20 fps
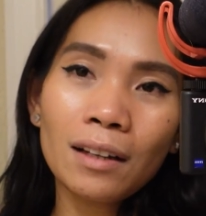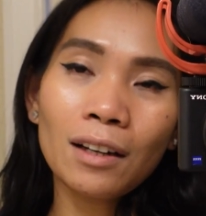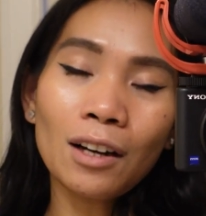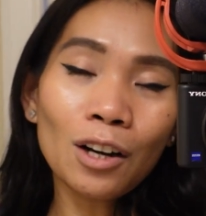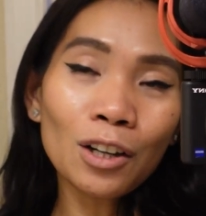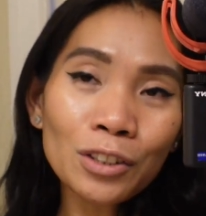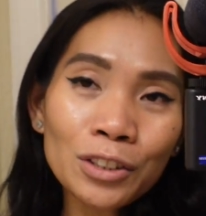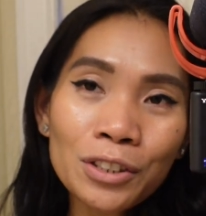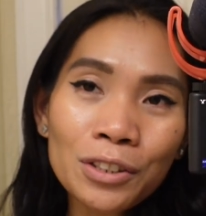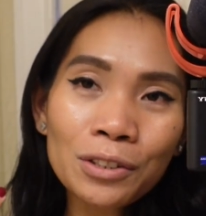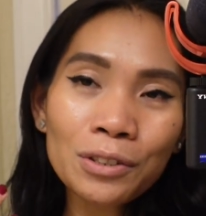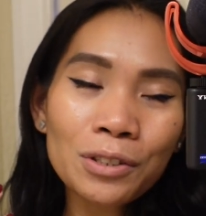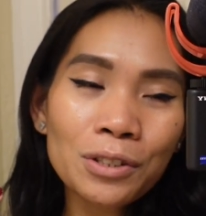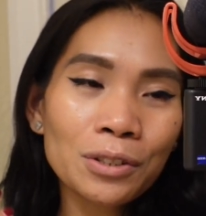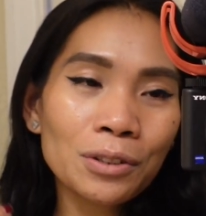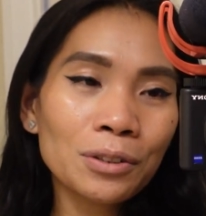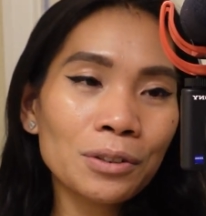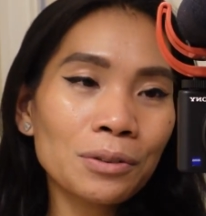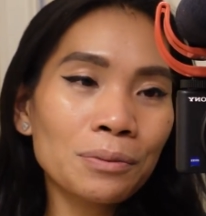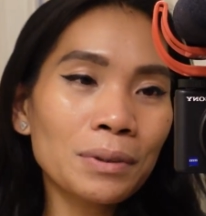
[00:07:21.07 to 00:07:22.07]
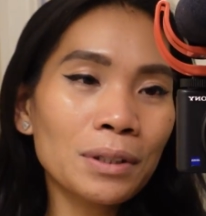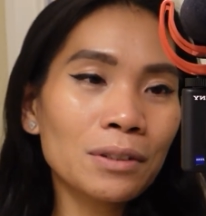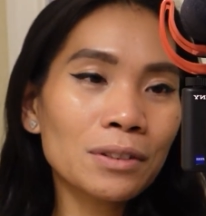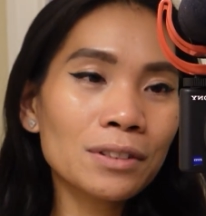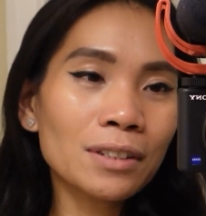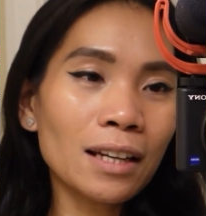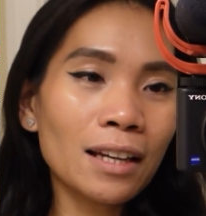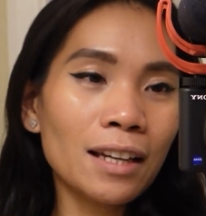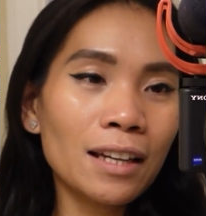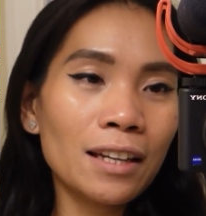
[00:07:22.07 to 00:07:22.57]
audio too because
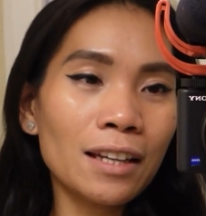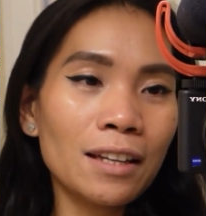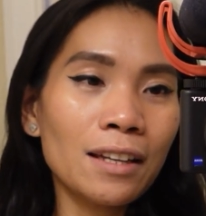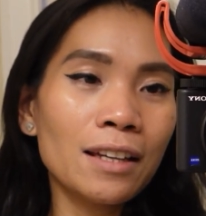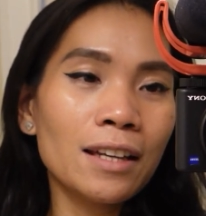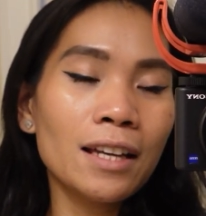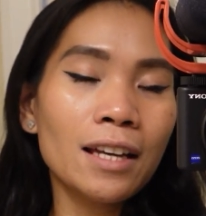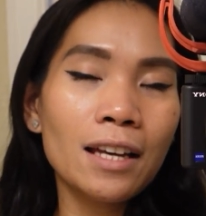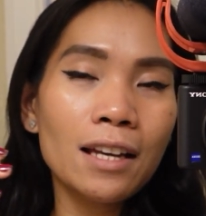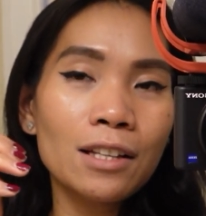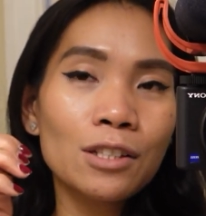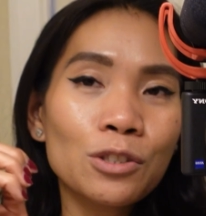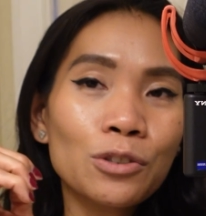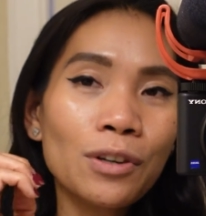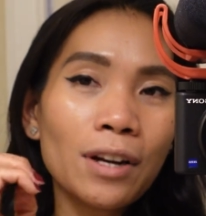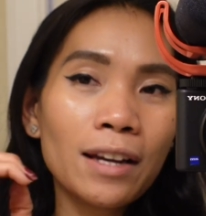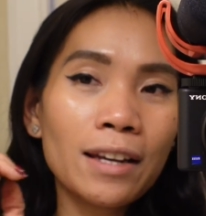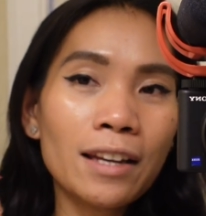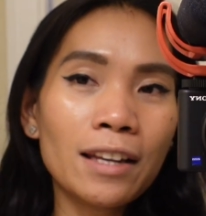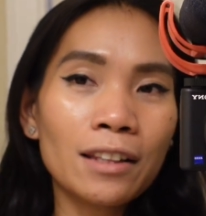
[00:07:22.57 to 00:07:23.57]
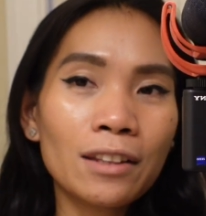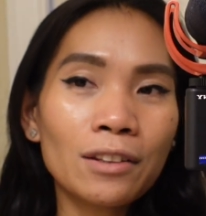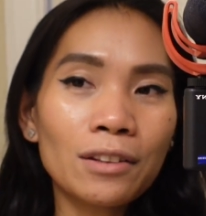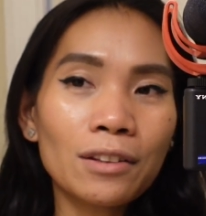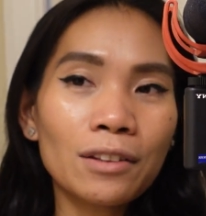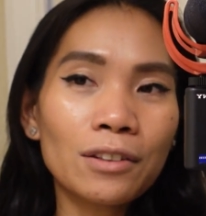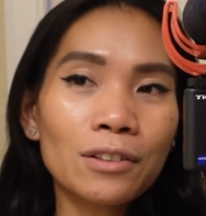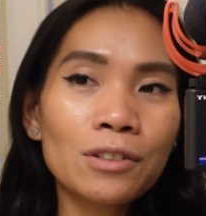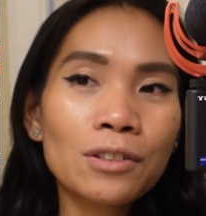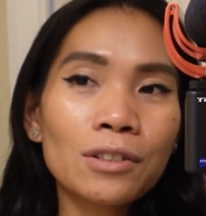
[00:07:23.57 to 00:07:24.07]
I try it
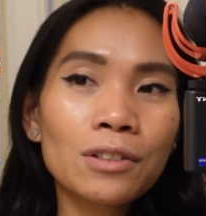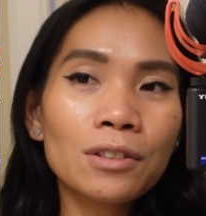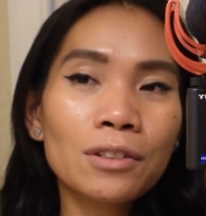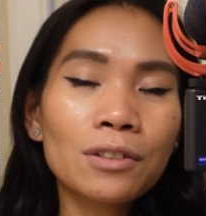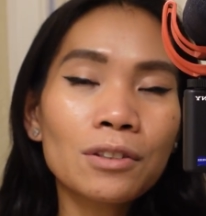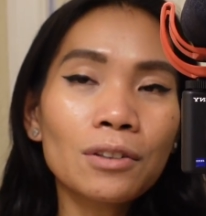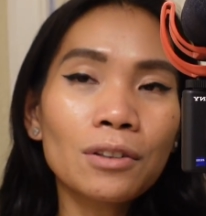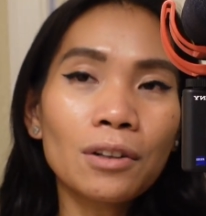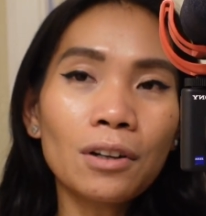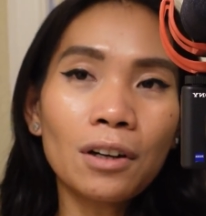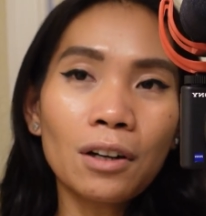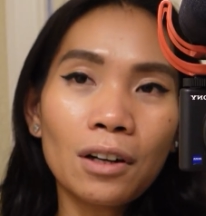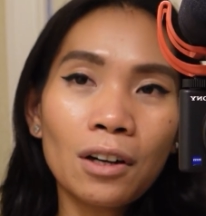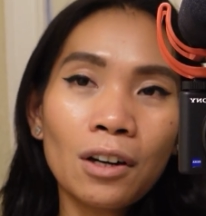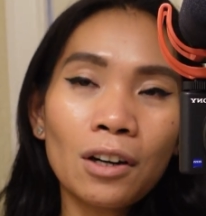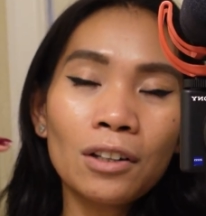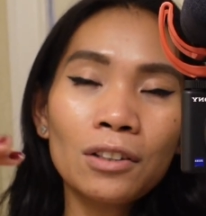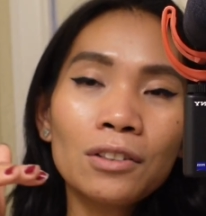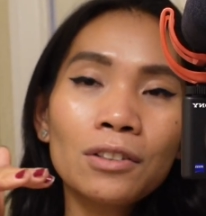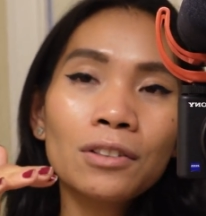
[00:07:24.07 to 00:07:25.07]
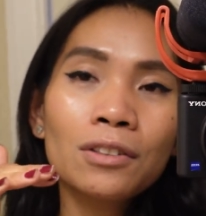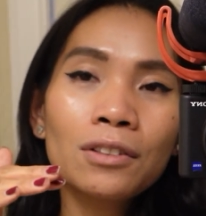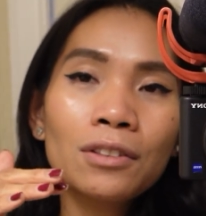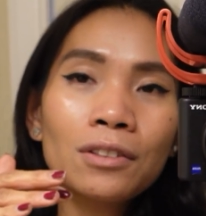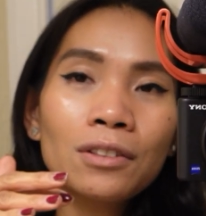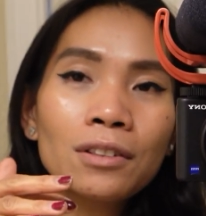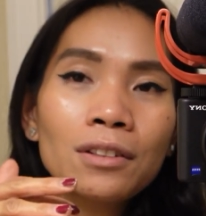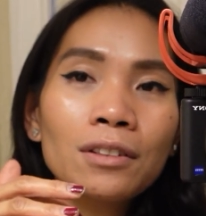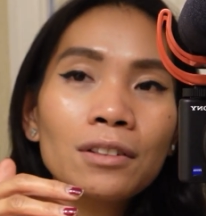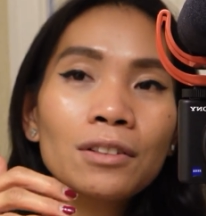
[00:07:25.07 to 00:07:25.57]
on
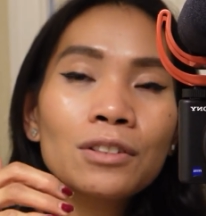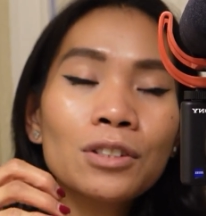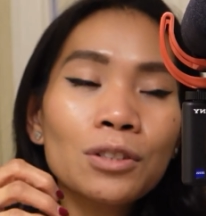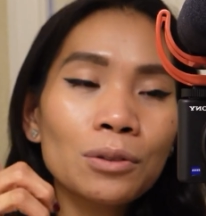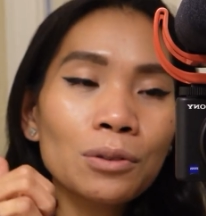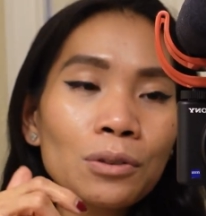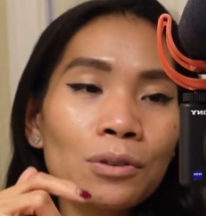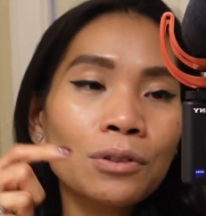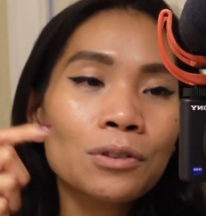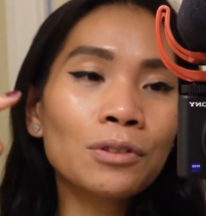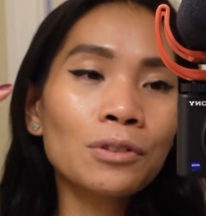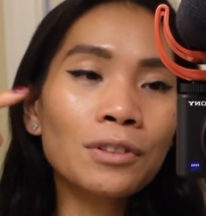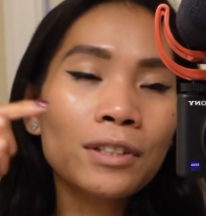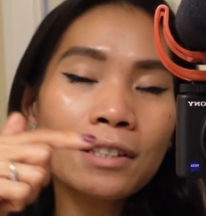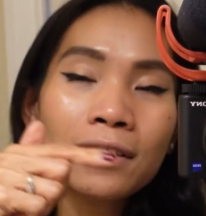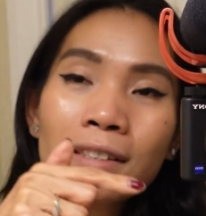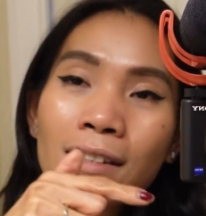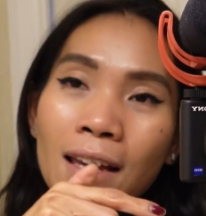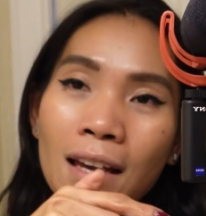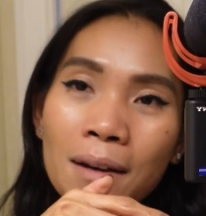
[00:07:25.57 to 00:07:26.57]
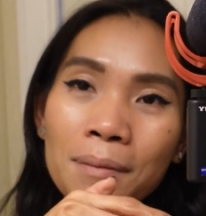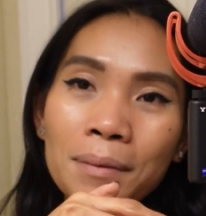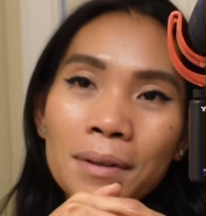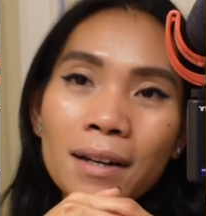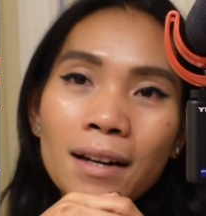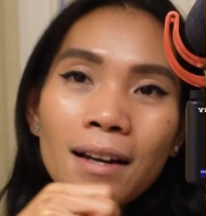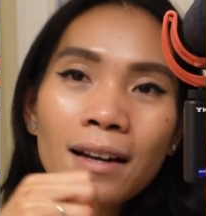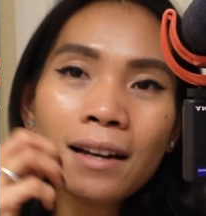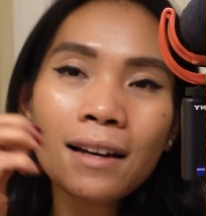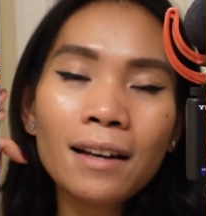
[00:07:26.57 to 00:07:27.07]
to this
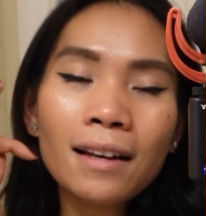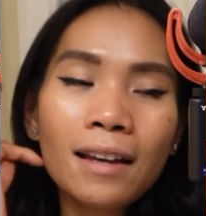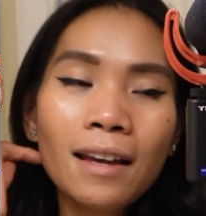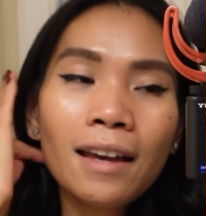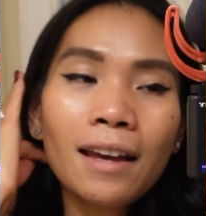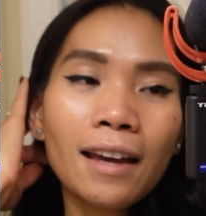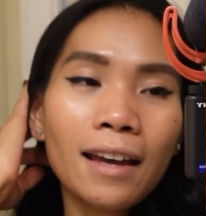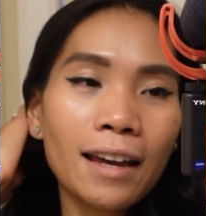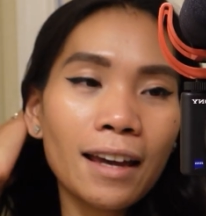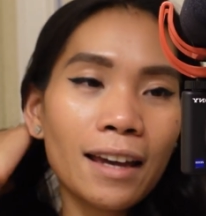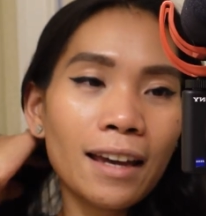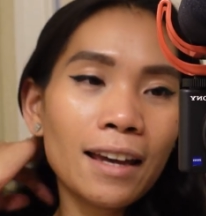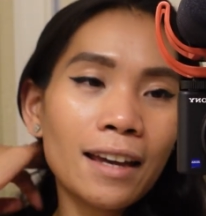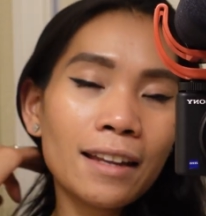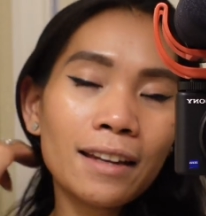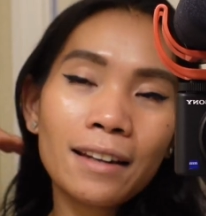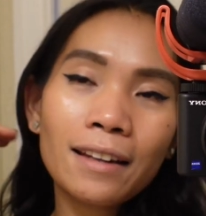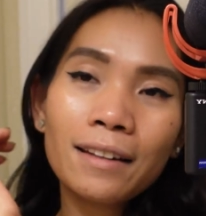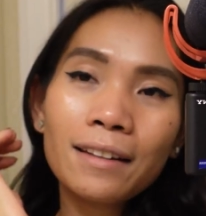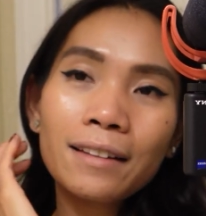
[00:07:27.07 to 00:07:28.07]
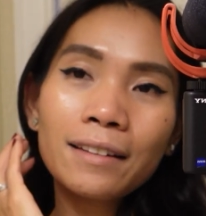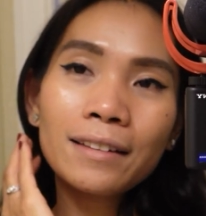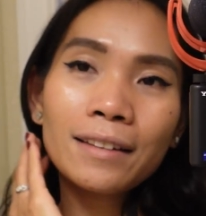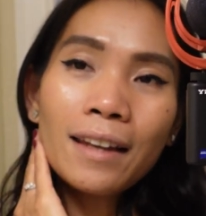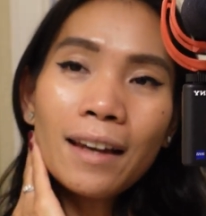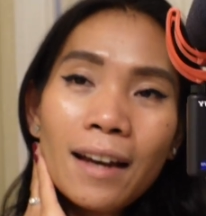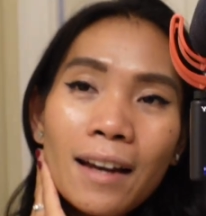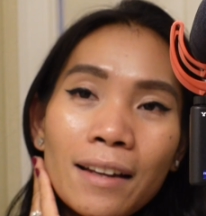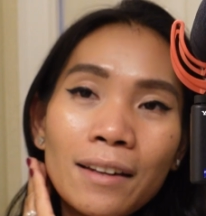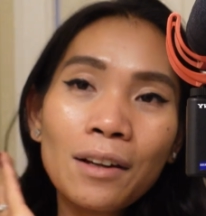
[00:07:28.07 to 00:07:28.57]
camera. And
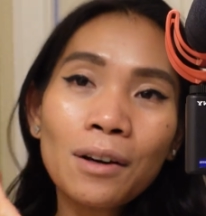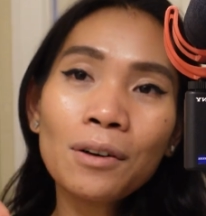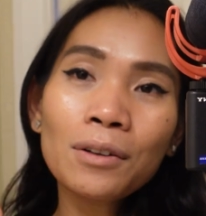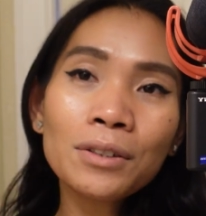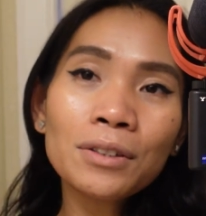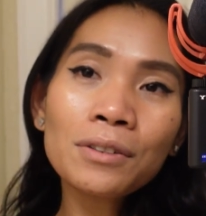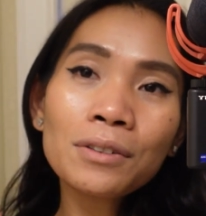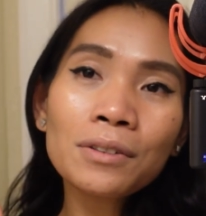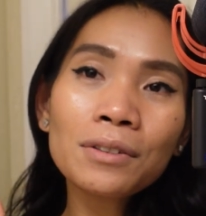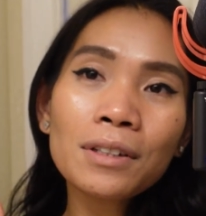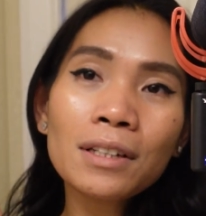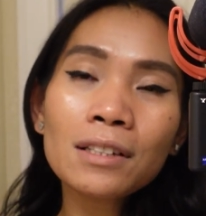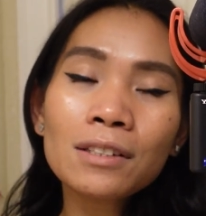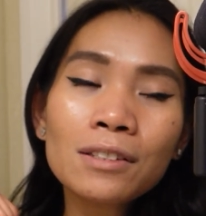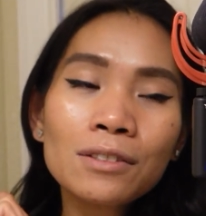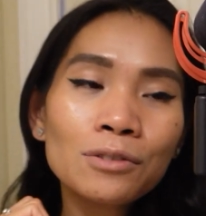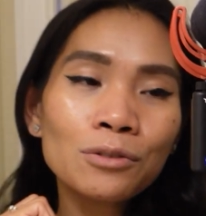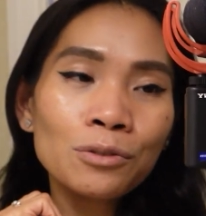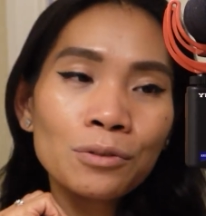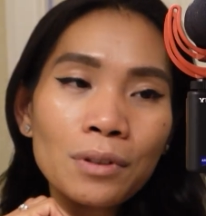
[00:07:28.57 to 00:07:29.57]
yeah, the audio is